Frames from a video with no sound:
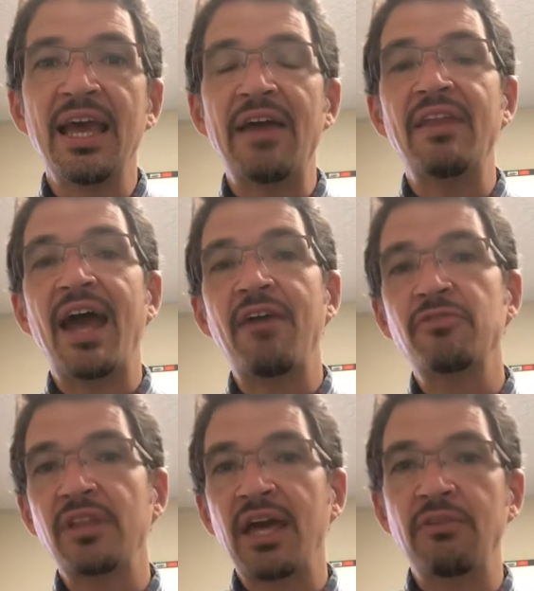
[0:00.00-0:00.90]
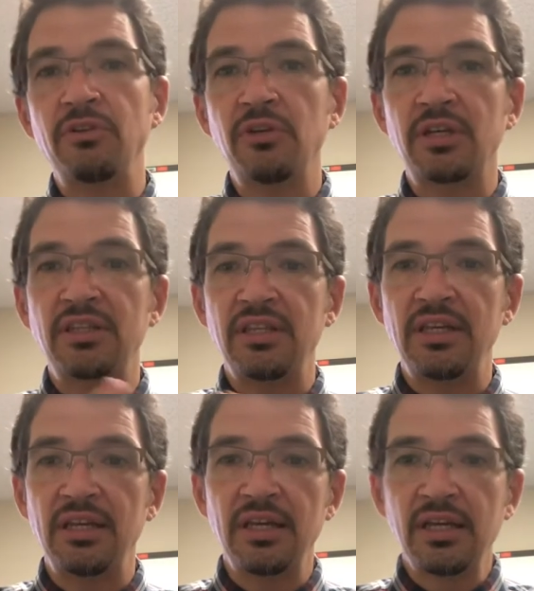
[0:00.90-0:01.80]
And then after that, if you look at
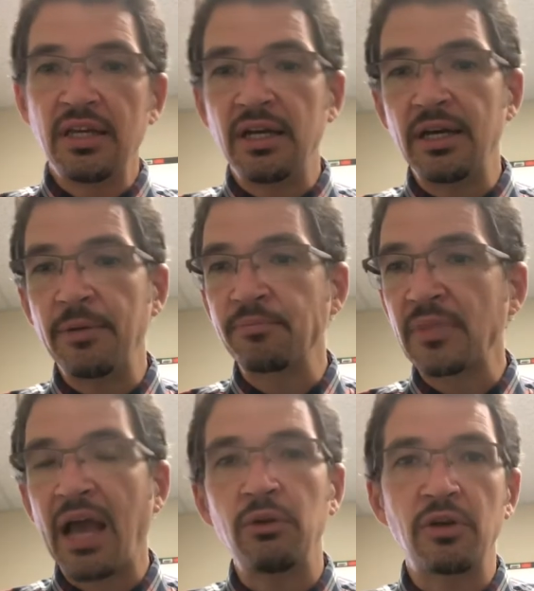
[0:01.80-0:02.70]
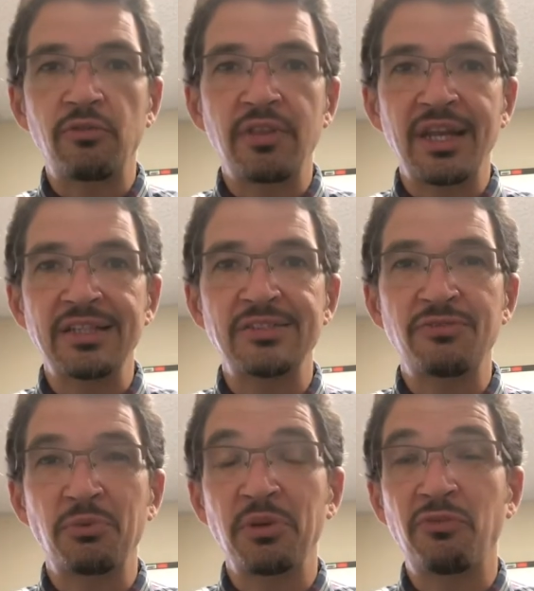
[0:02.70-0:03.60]
the uh, outlook for the next
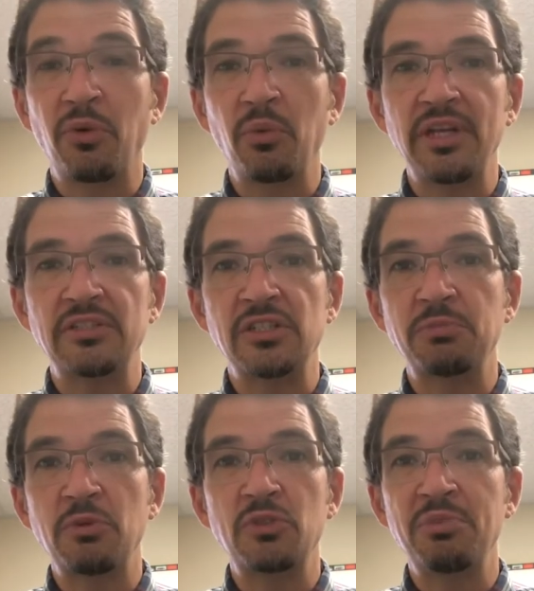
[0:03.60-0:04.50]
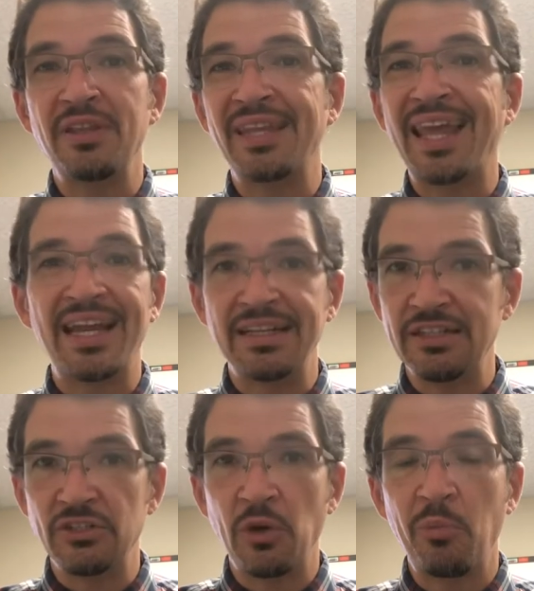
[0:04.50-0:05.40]
three or four weeks, it's supposed to be in the
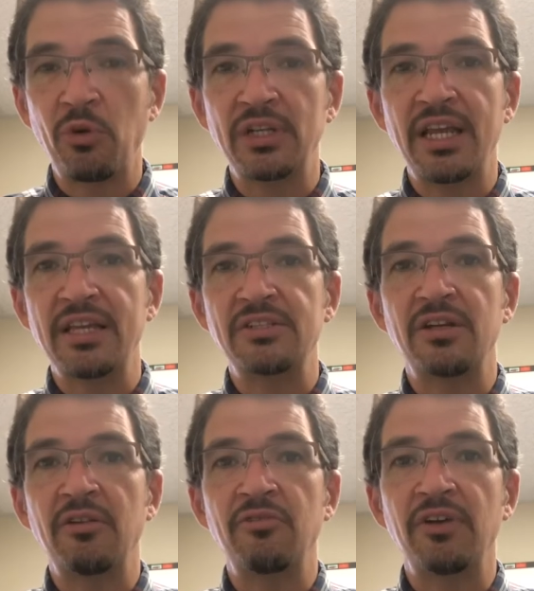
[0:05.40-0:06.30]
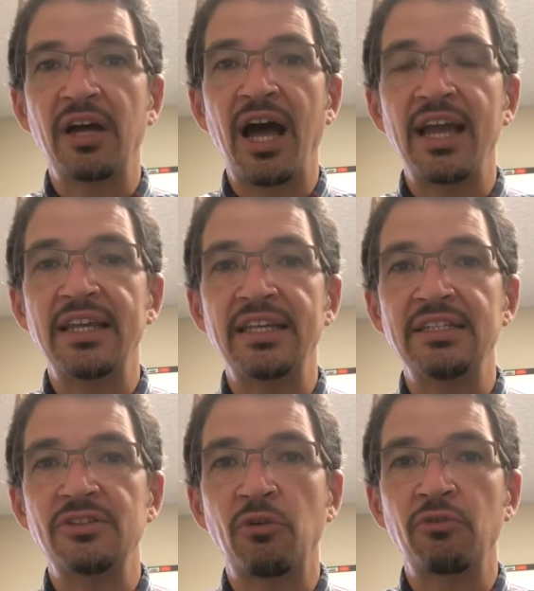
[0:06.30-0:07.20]
90s. No more days of uh, high
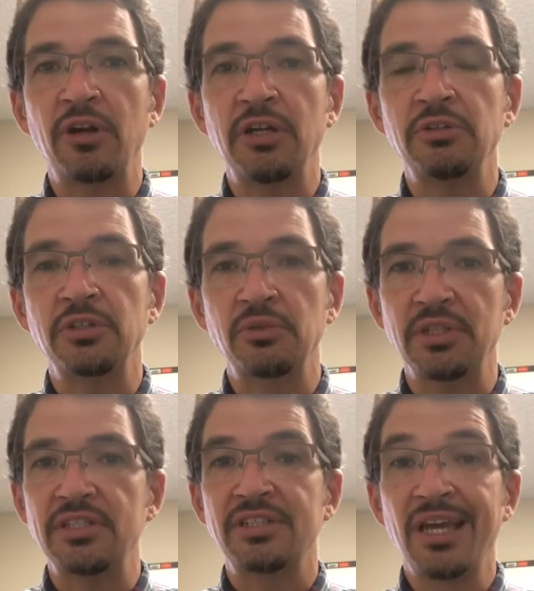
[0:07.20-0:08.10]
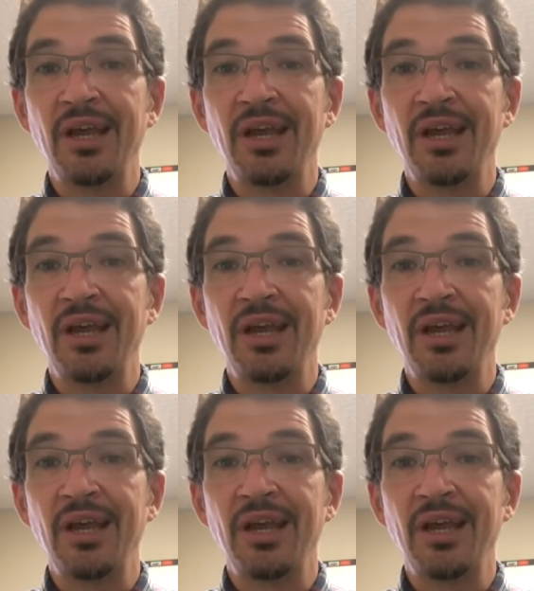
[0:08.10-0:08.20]
heats over 100 degrees.